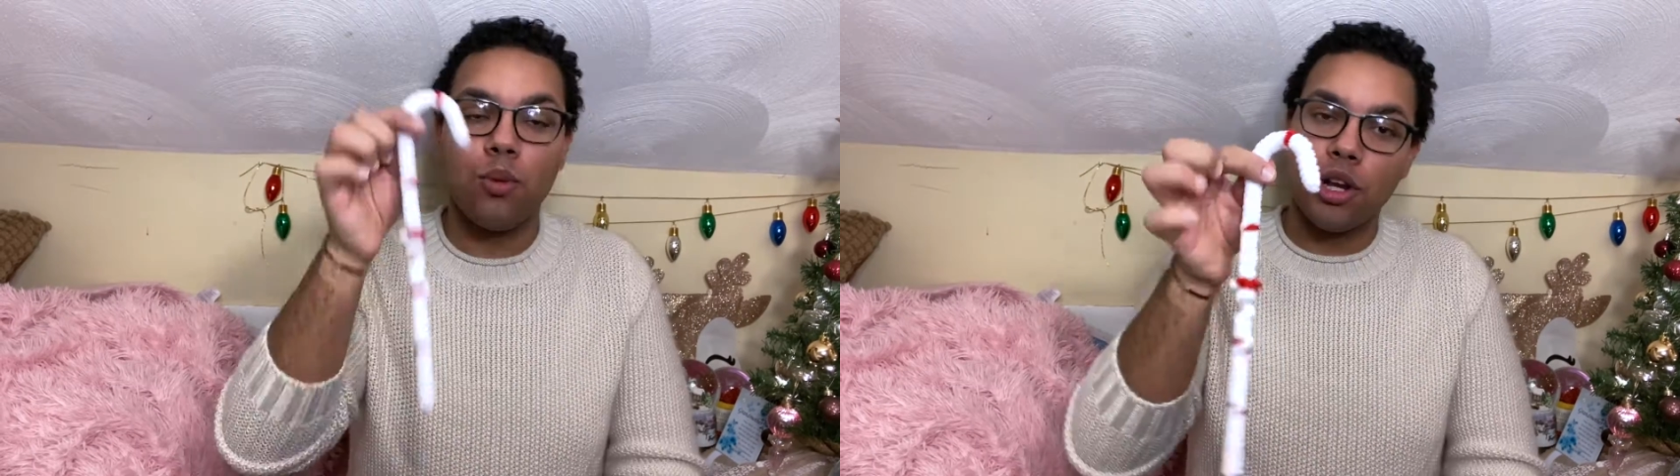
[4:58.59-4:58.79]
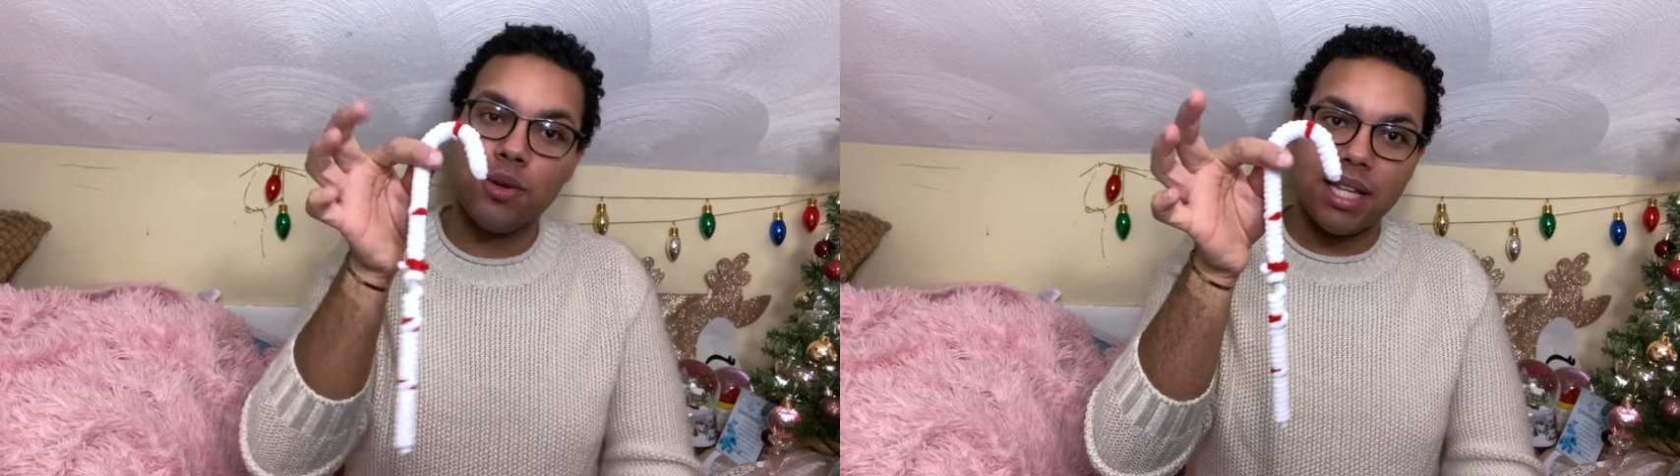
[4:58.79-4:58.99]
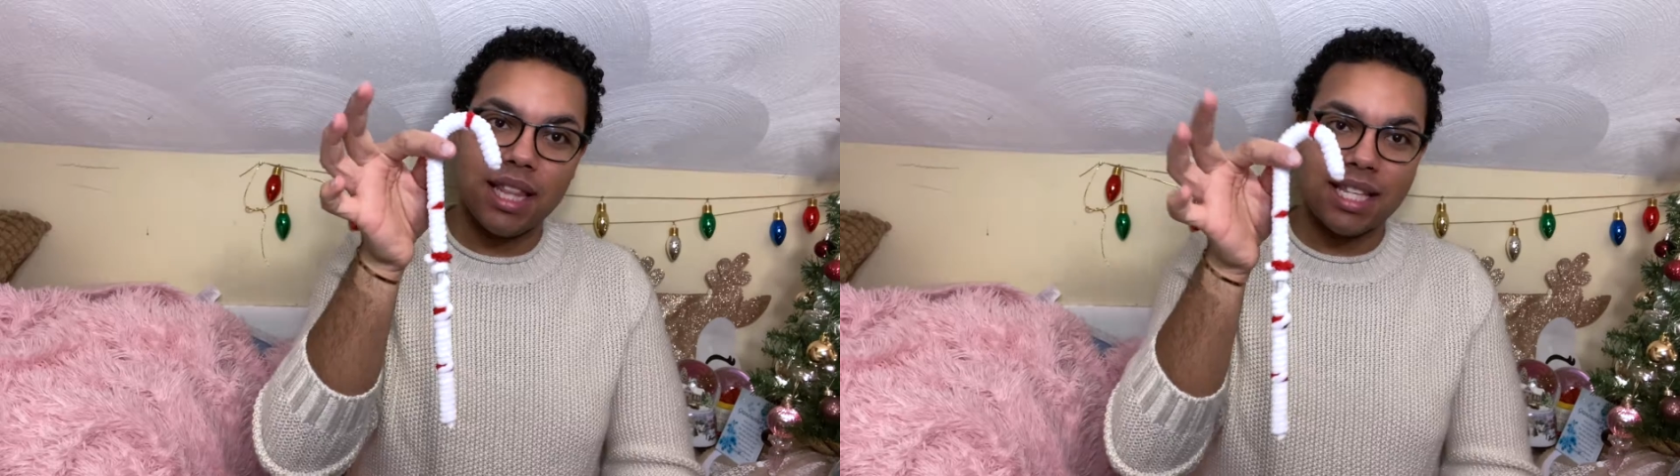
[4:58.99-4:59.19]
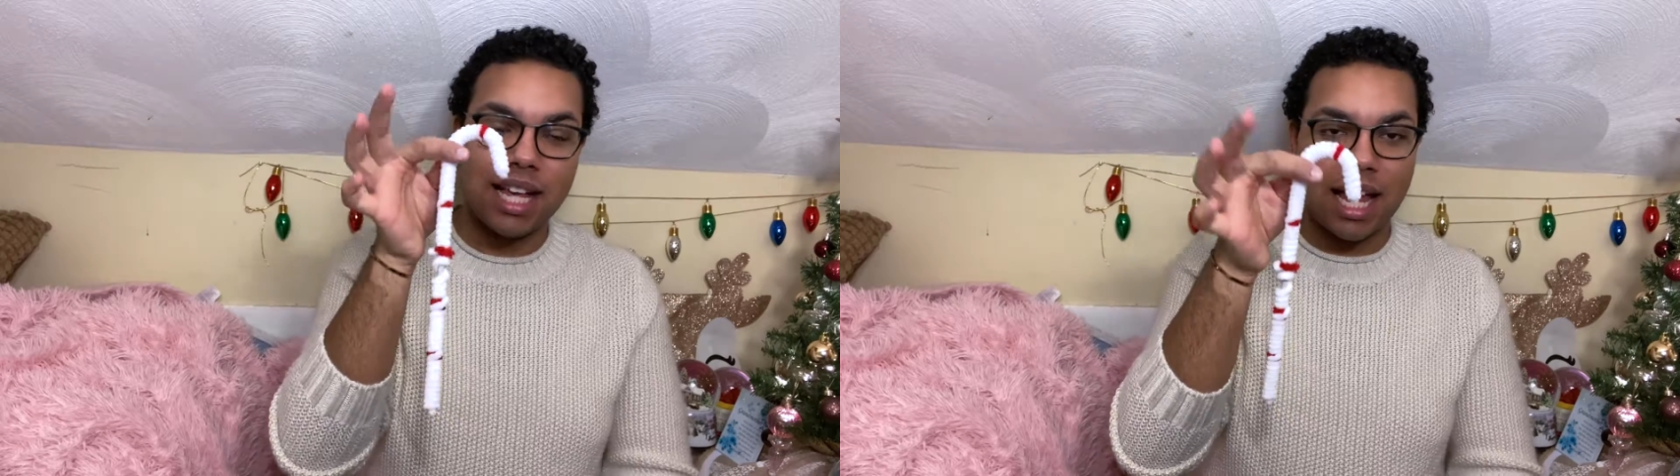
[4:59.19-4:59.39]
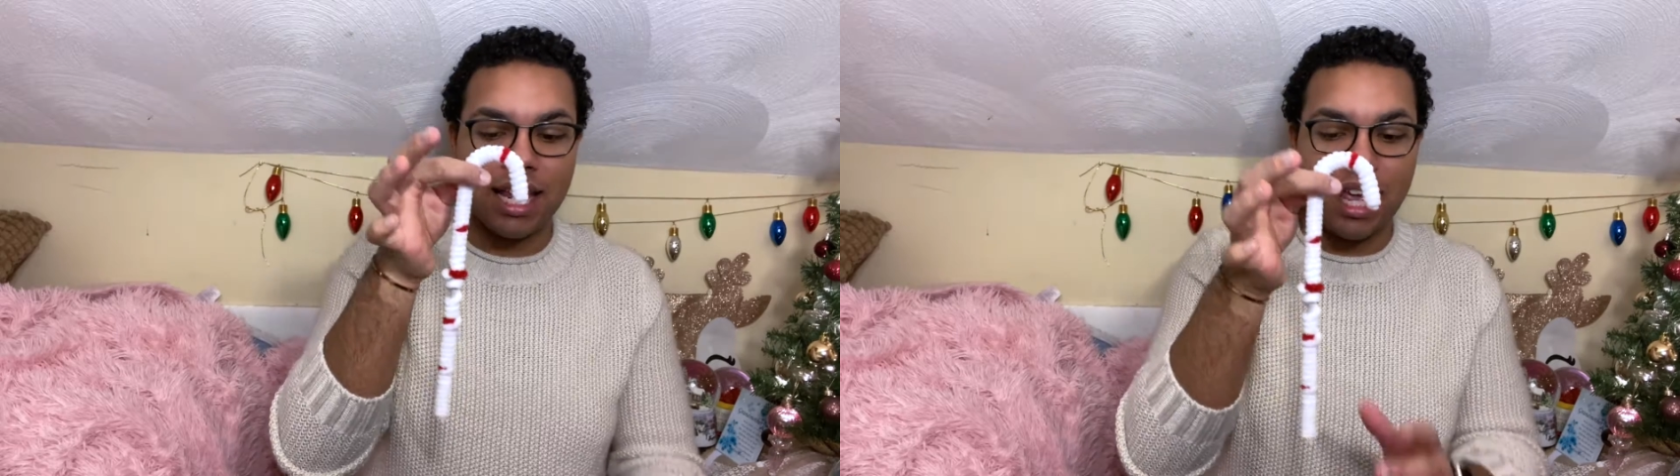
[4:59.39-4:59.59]
we're using this
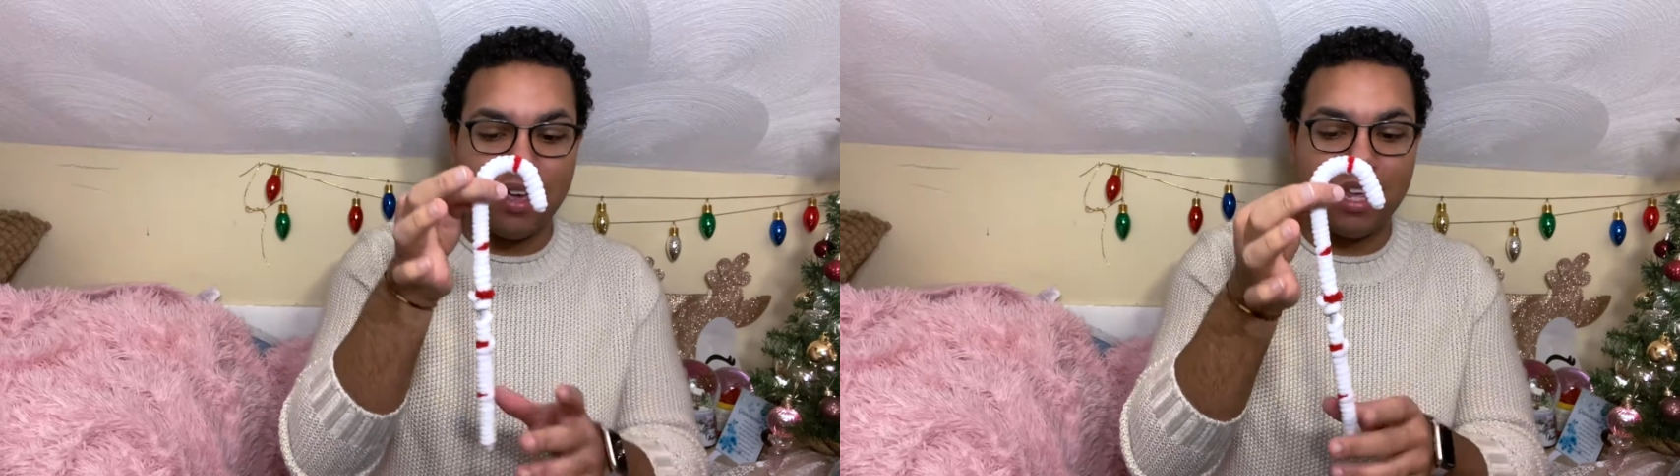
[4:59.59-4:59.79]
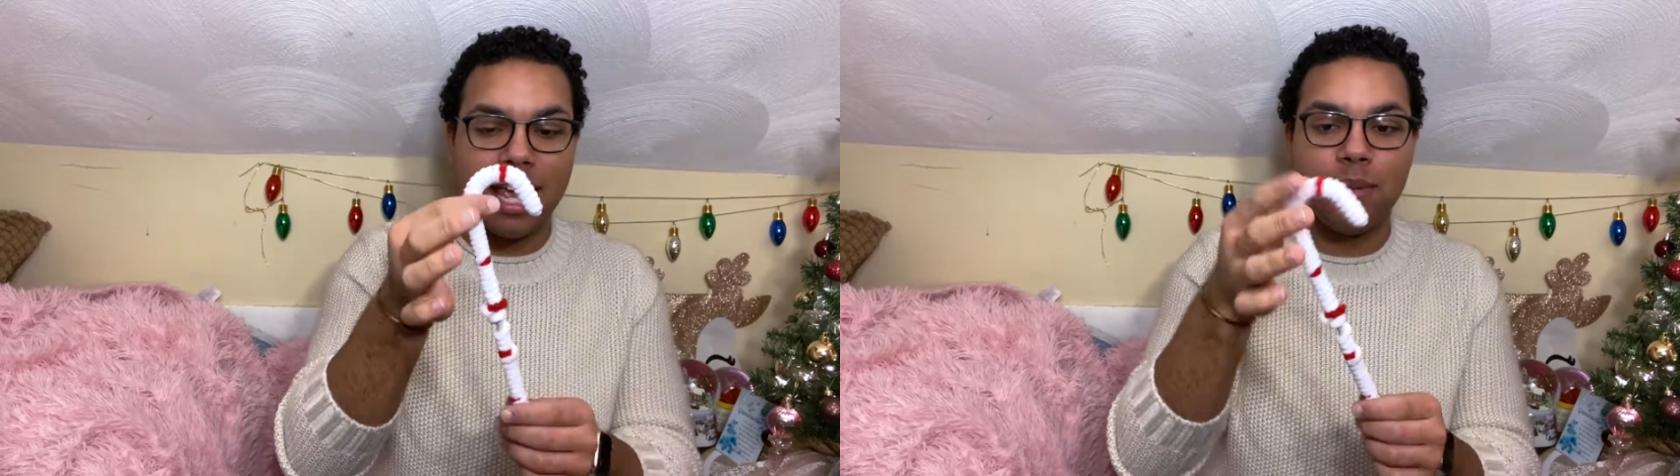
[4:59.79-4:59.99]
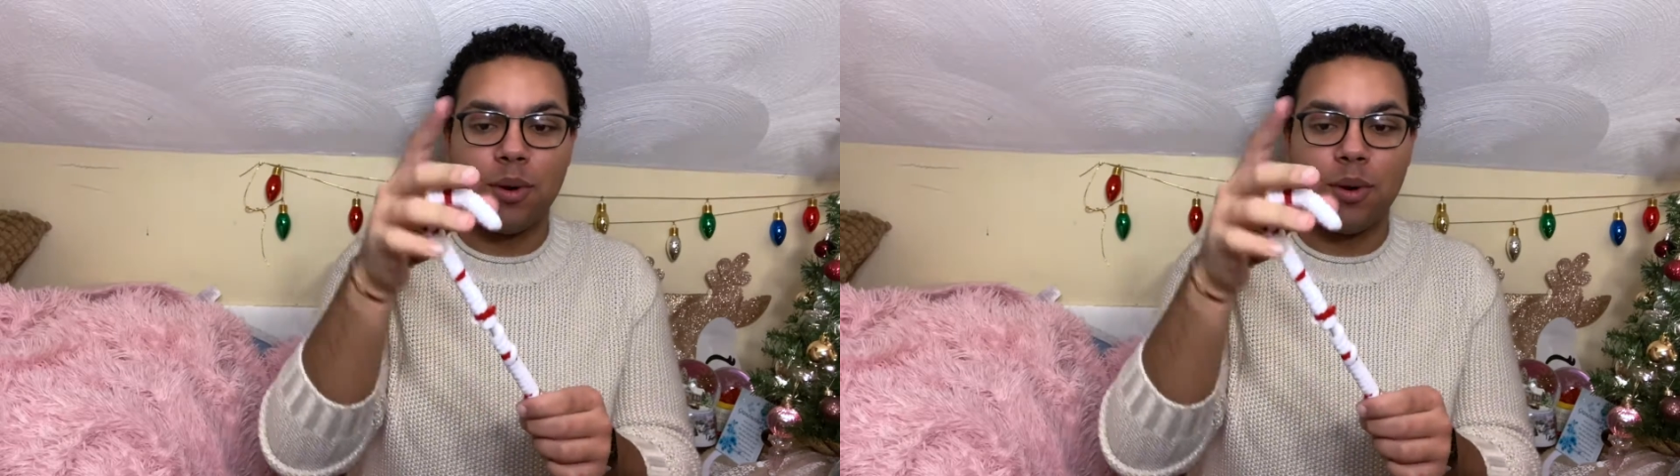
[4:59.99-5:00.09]
kind of candy cane,